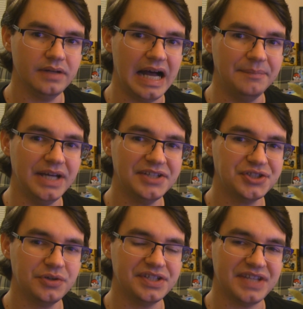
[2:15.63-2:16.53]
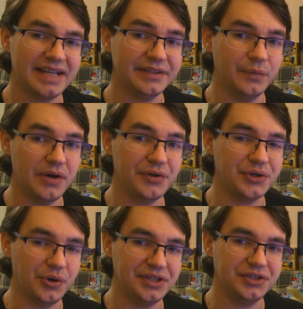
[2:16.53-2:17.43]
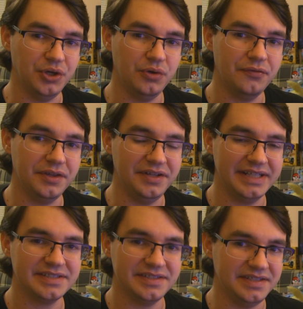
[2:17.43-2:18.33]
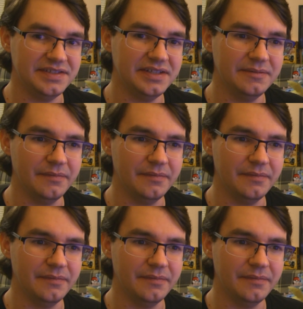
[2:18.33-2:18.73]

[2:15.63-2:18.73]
I'm not sure exactly where they're going to go for the next season,